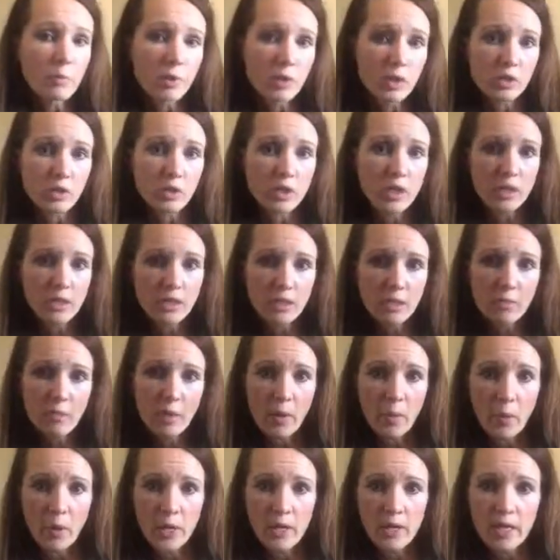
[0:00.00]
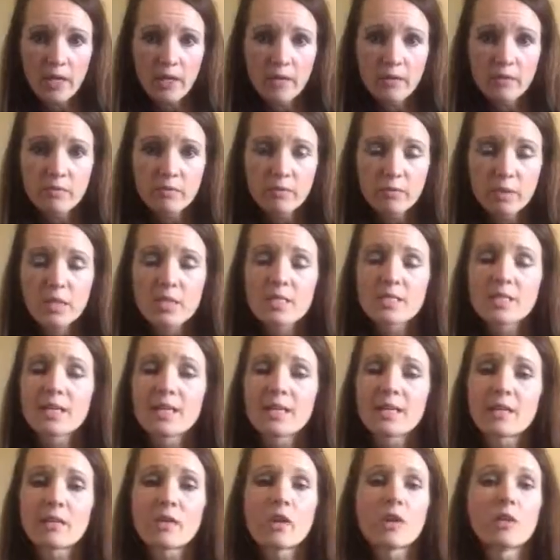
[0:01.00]
early and done my workout because I
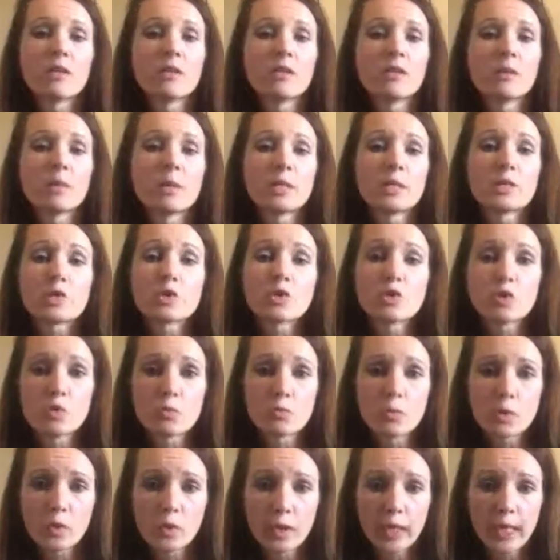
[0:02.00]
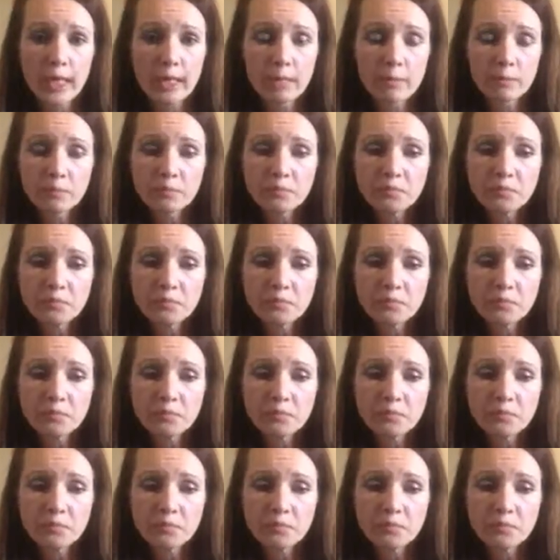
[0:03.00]
had gotten in the bed super late.